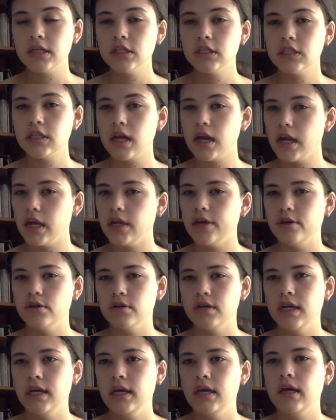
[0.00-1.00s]
they're studying
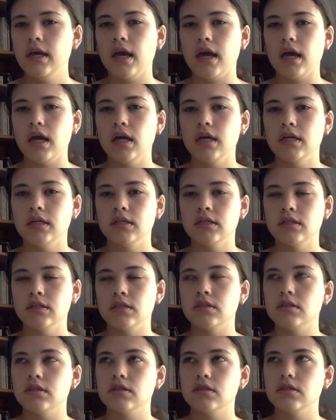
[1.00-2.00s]
Greek,
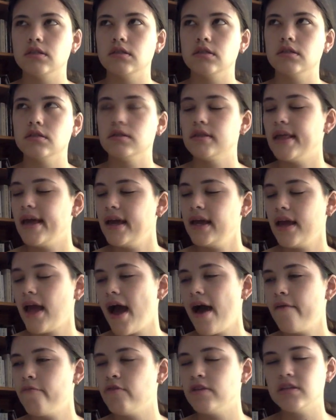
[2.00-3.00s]
and they
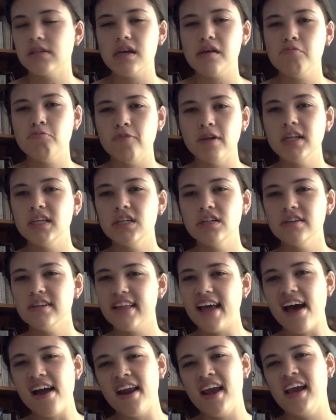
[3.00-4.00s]
have this, and when you're
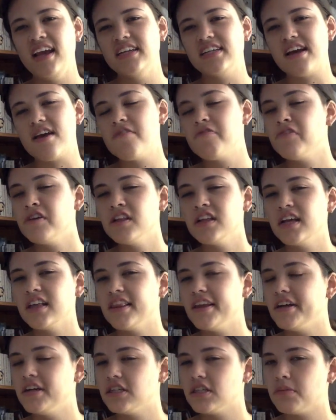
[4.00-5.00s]
that age, I feel like
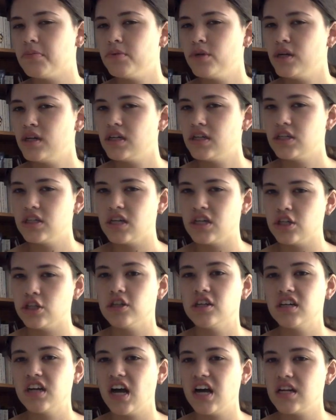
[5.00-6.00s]
there's a pretty good chance
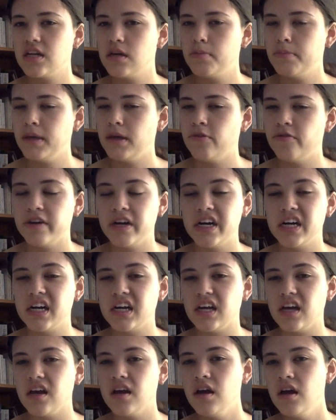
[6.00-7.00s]
you're gonna be
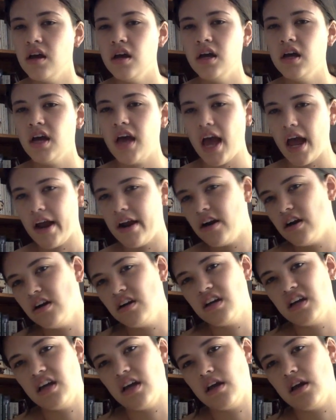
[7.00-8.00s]
very
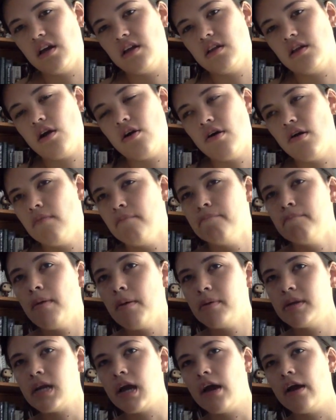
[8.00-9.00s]
arrogant, or
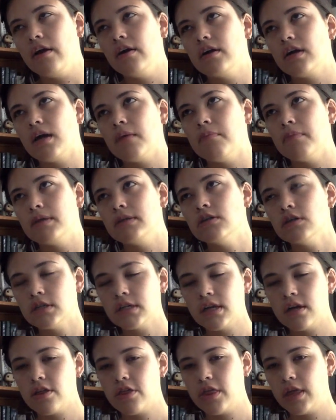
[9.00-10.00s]
maybe not arrogant, but you're
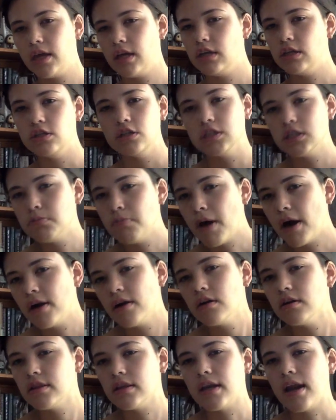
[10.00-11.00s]
gonna think you're
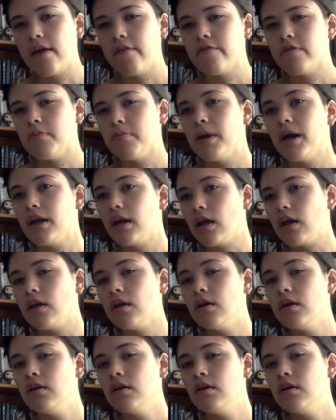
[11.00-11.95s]
smarter than everybody.